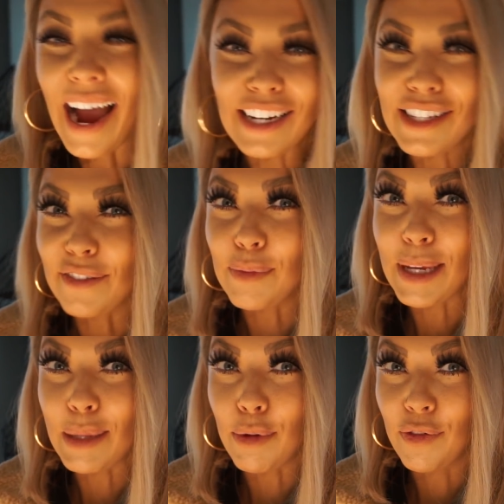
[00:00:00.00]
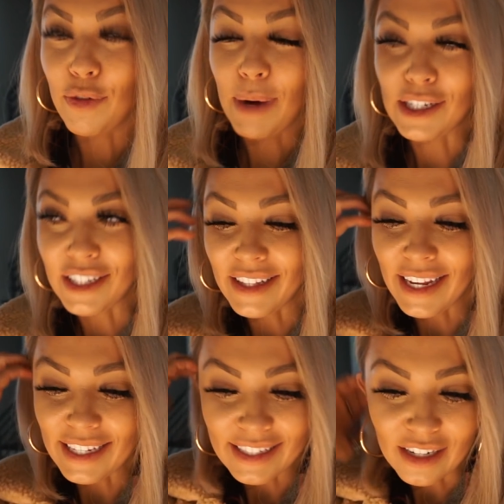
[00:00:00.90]
I just have to be in the mood for matcha.
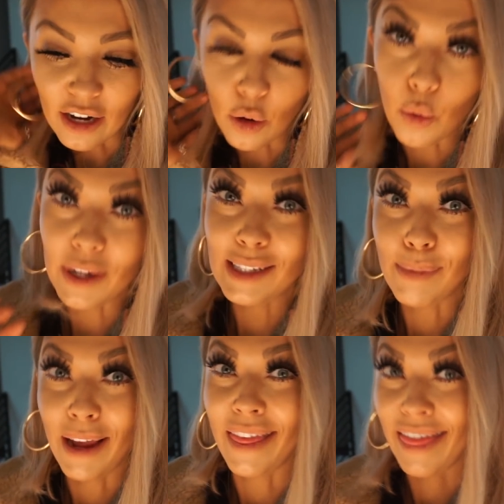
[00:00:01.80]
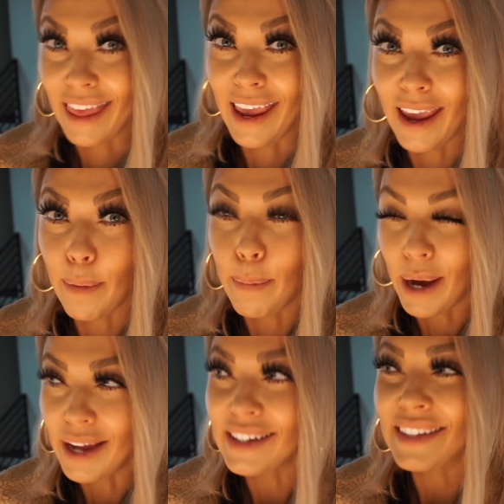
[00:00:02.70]
Like, it's not always my thing. evening,
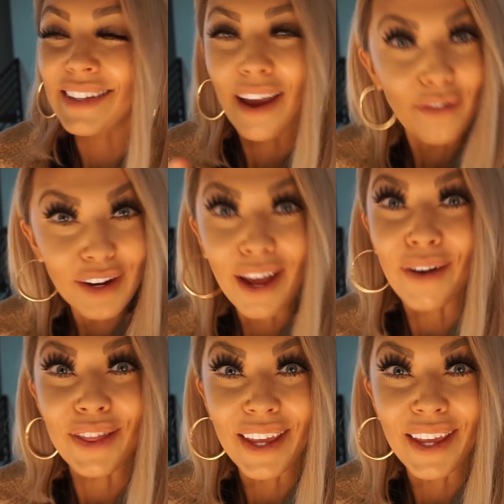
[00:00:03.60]
but every now and